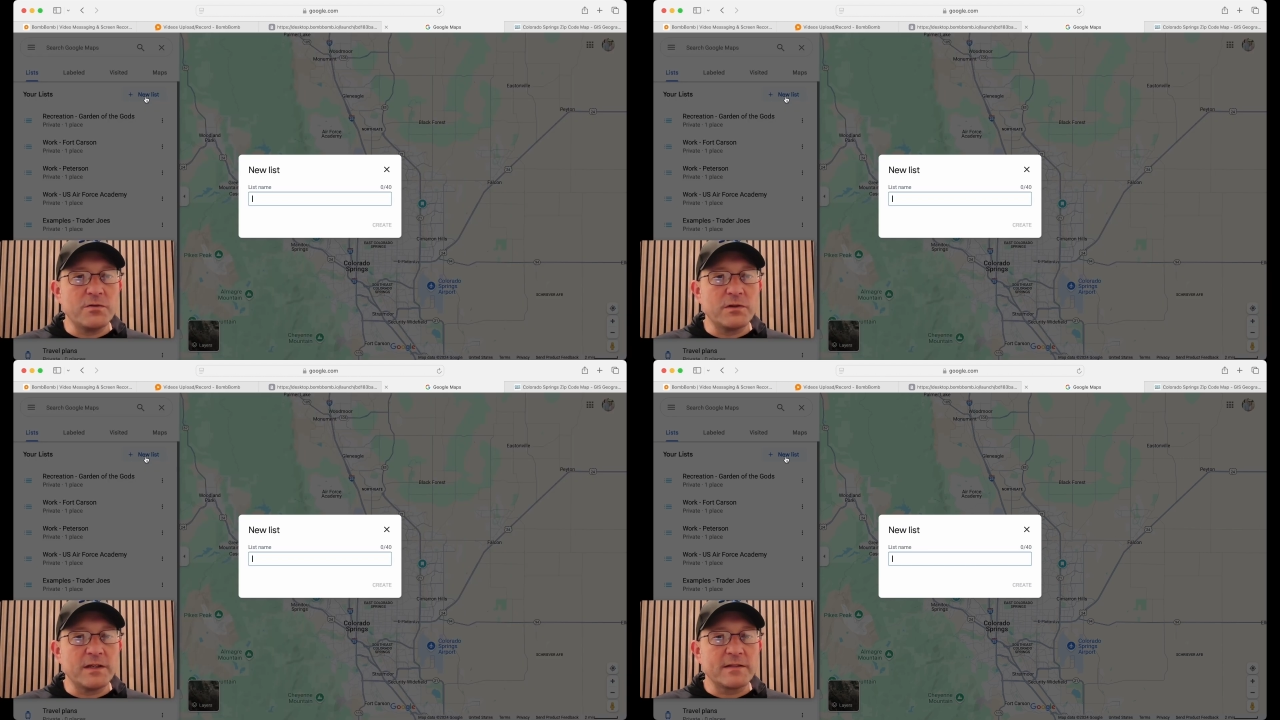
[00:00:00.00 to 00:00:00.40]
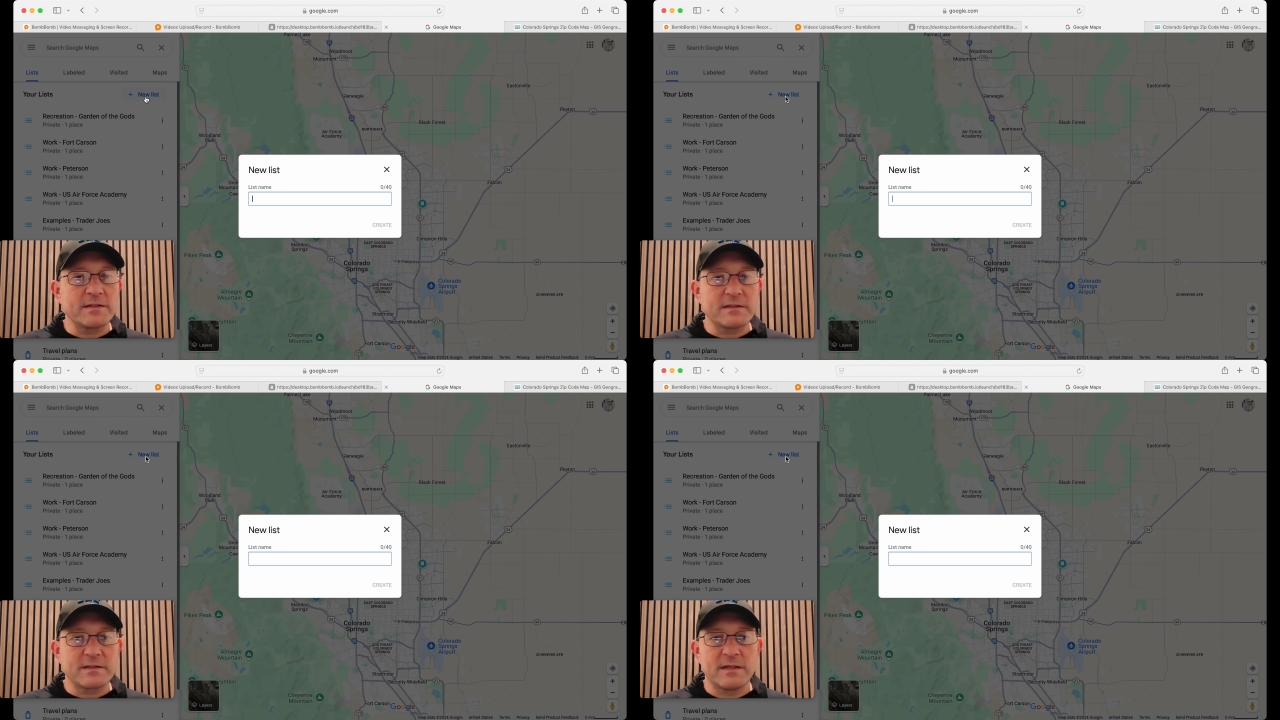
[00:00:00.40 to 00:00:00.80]

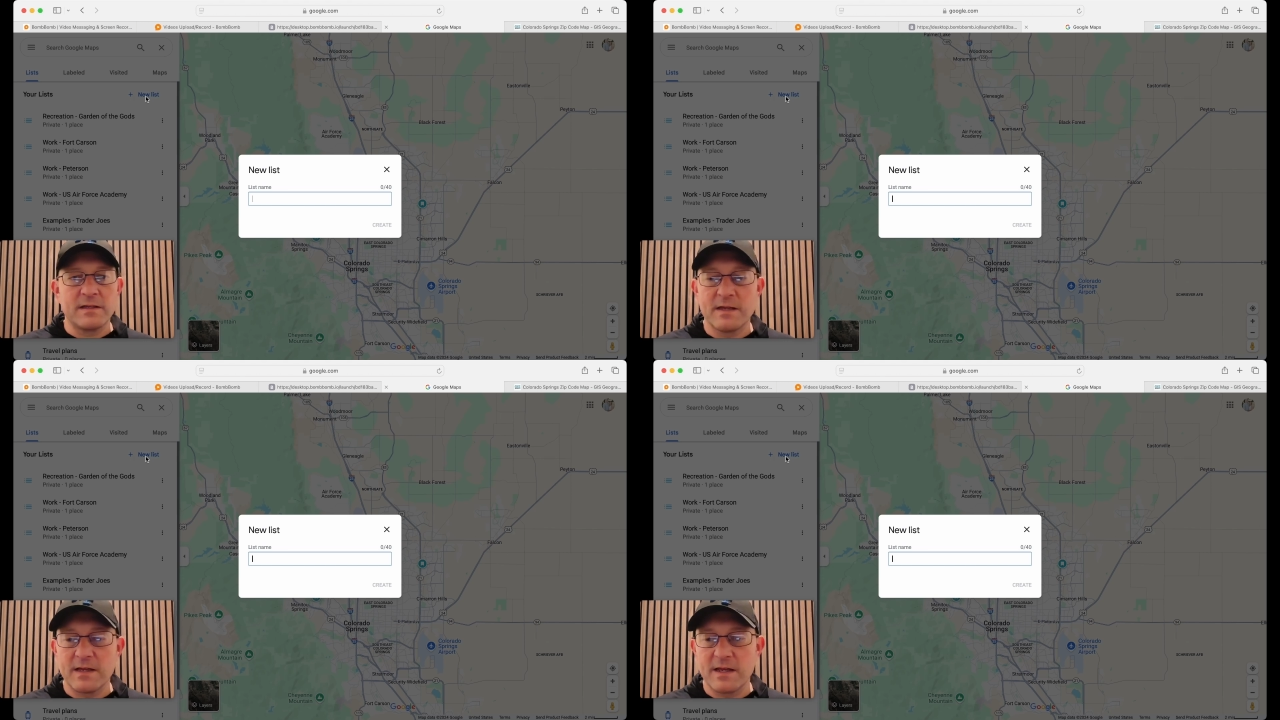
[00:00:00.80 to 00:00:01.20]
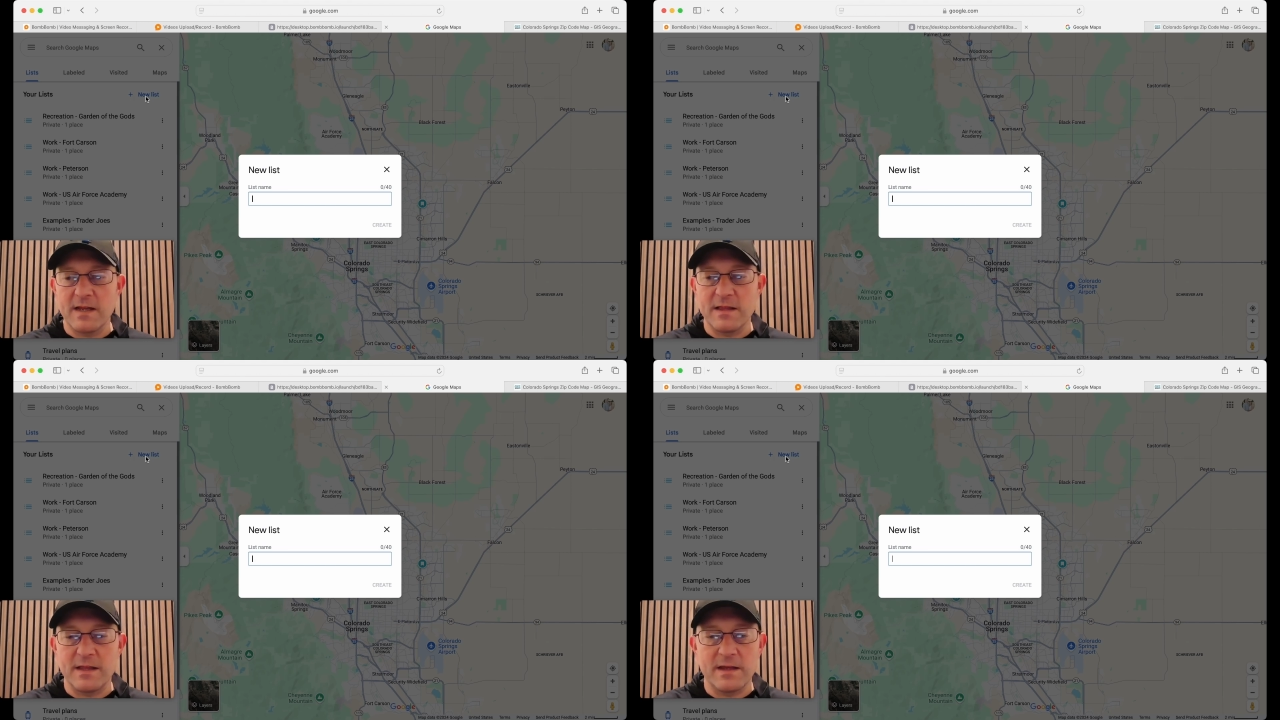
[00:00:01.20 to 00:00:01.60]
List,
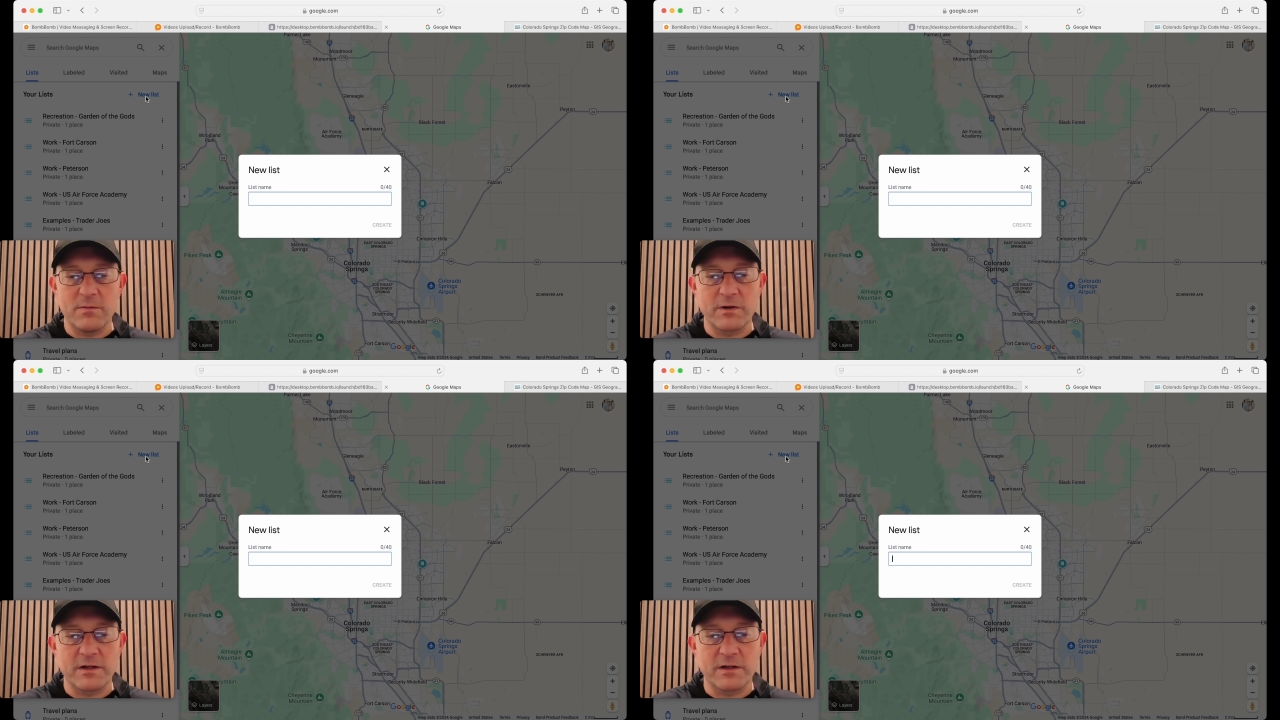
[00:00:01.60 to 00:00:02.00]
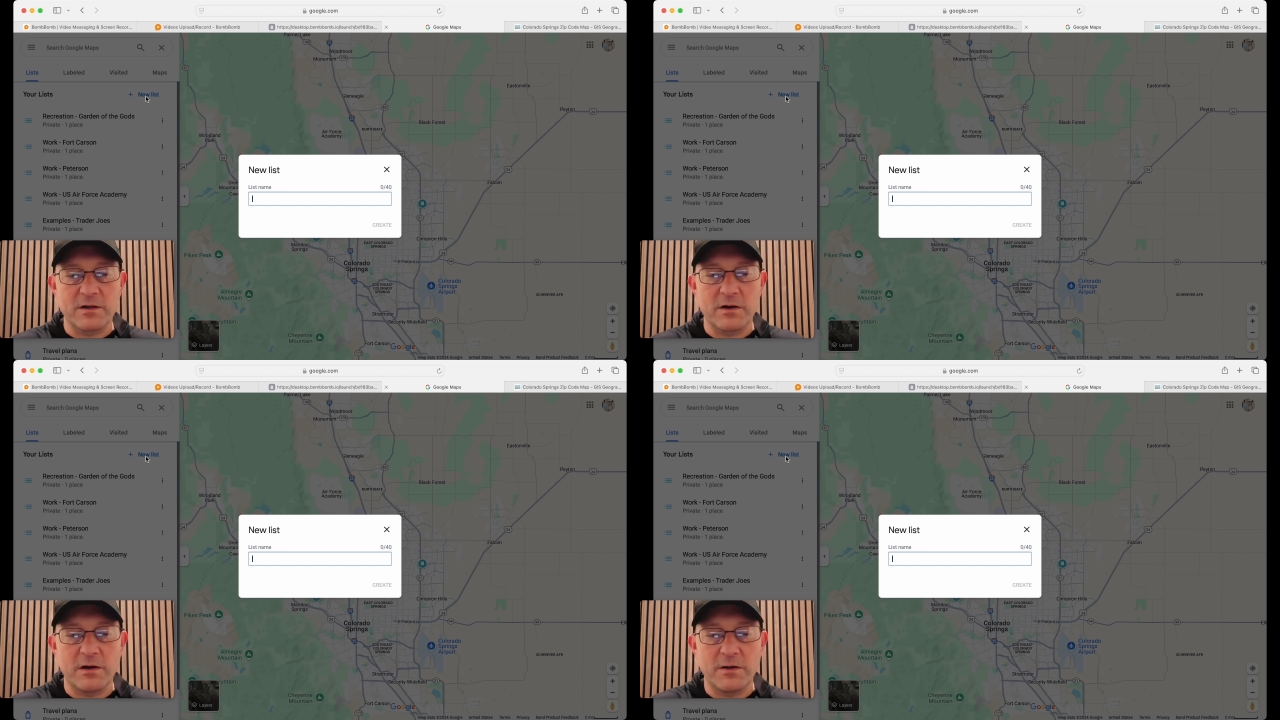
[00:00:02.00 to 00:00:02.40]
and then we're going to
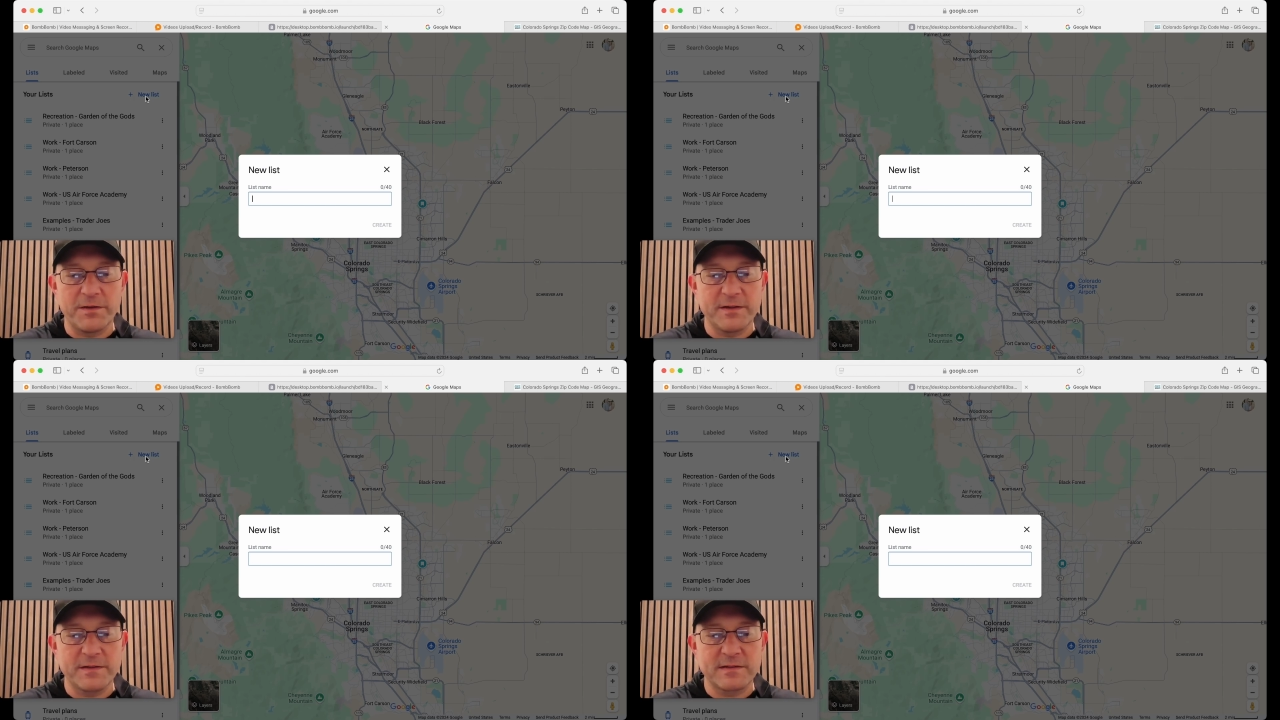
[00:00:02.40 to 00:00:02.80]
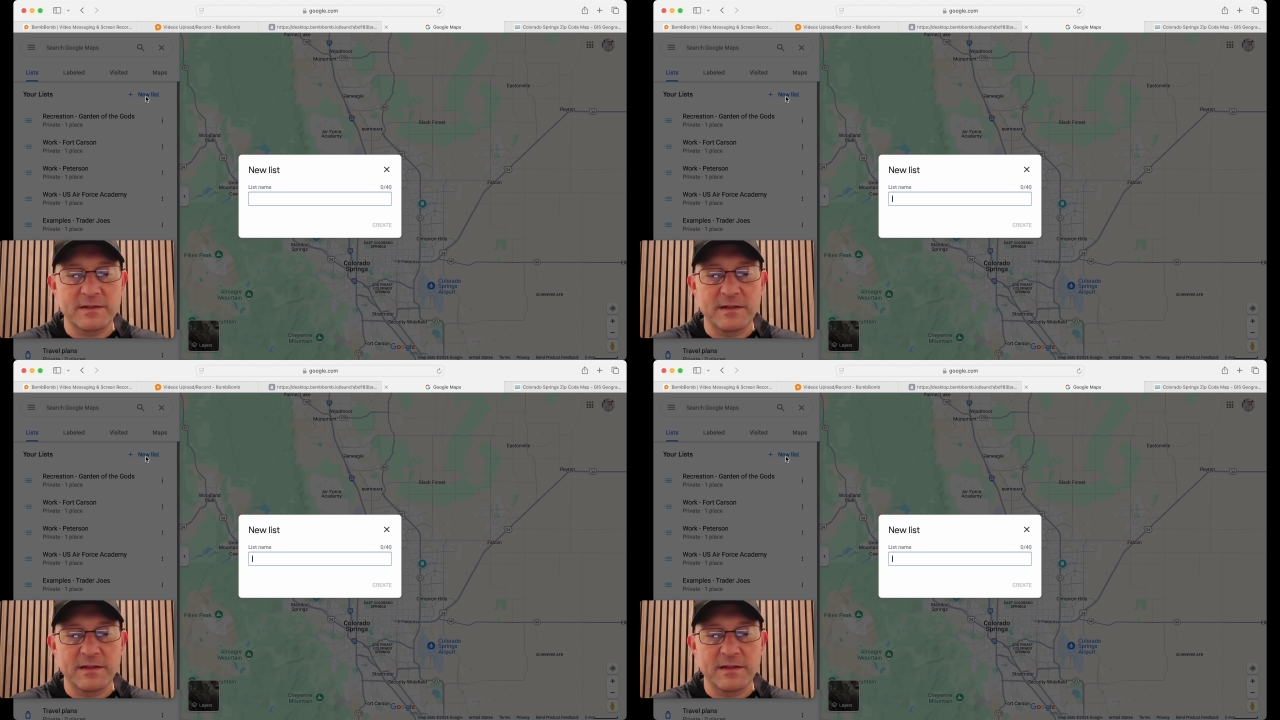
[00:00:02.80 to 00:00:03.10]
call this